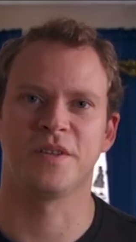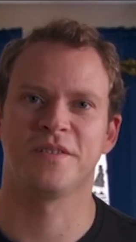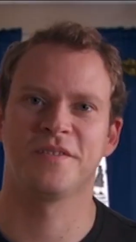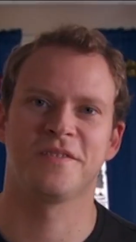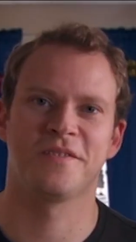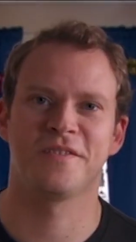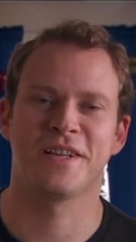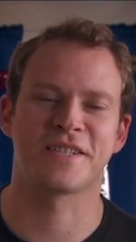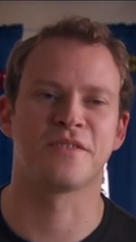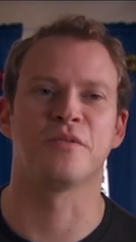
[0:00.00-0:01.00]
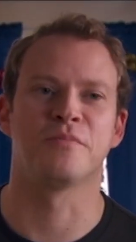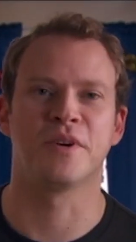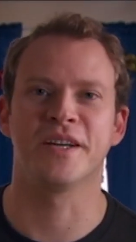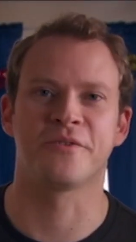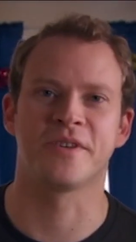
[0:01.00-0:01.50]
But that's not
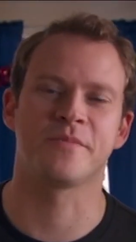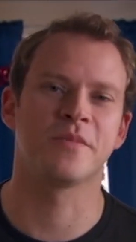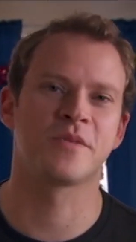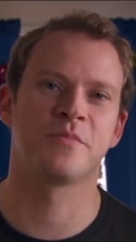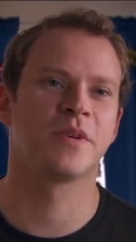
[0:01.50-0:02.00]
my Christmas